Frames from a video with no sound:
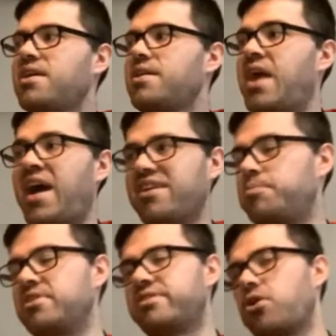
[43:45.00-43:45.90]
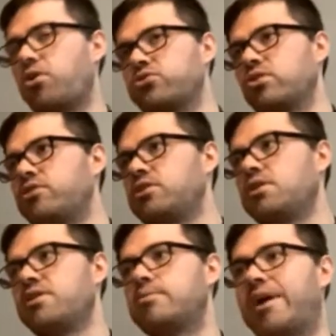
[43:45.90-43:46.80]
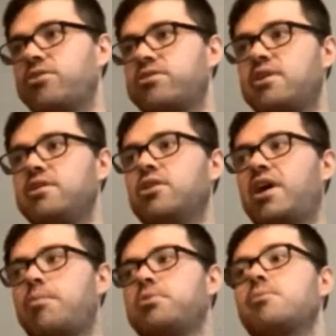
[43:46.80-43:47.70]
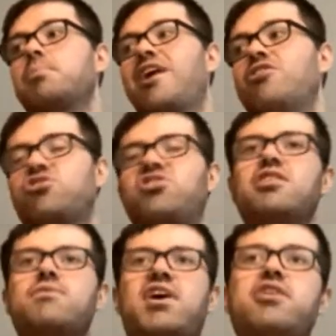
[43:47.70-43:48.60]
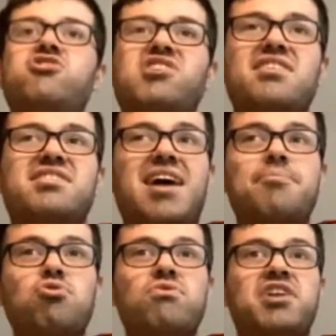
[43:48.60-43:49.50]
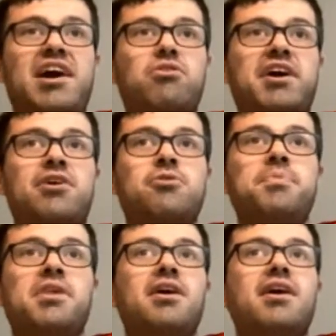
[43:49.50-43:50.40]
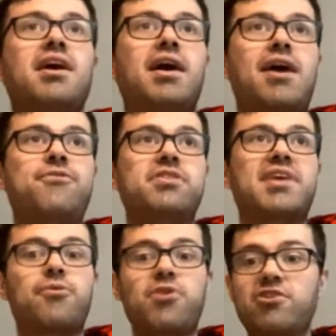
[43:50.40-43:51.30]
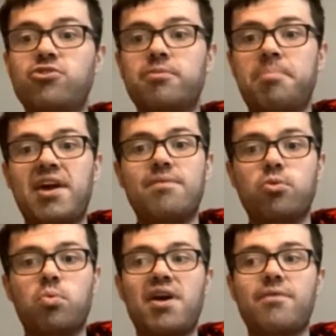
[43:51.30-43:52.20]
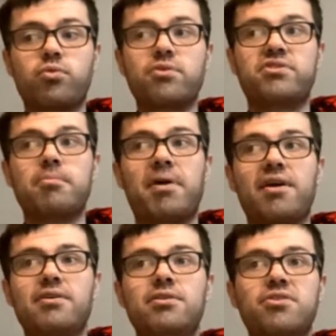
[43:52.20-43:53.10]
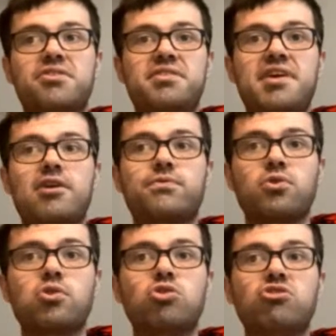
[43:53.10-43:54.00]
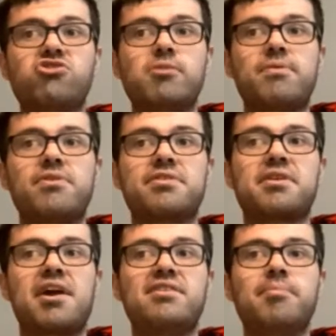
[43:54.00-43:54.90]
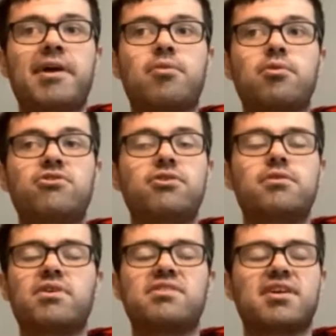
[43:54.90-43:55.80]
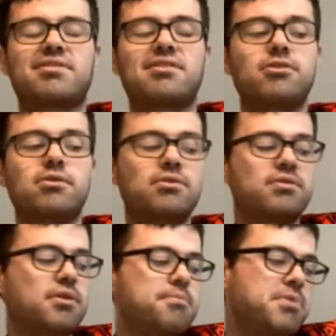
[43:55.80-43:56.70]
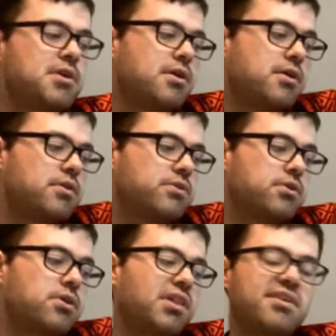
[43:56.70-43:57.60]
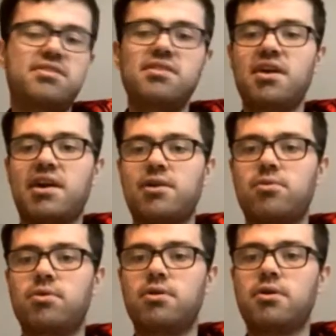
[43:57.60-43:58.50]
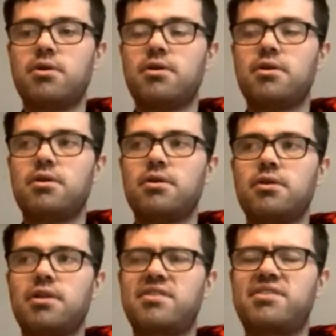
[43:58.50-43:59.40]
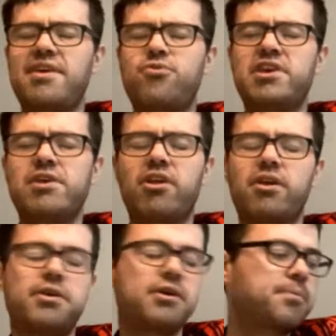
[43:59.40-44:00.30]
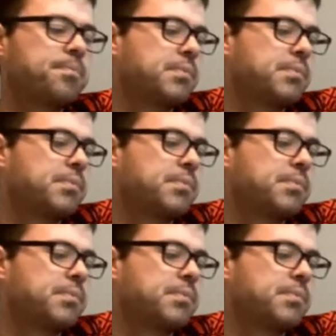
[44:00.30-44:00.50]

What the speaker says: there has been talks over the years about it, happening. But I just think the fact that the Giants are moving out now, I think that really does pave the way for us to take full ownership of the stadium now, which is fantastic news. So let's see if we hear anything